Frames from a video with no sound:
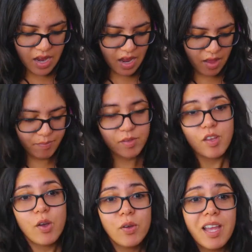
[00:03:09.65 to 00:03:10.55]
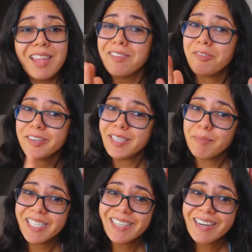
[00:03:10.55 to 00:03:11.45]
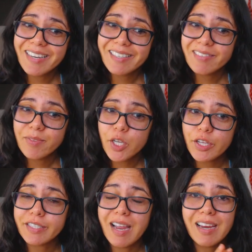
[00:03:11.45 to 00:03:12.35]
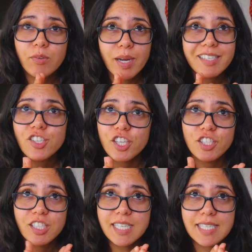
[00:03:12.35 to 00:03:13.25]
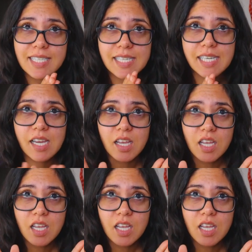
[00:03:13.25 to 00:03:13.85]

So the first time I did it, because I read just DC,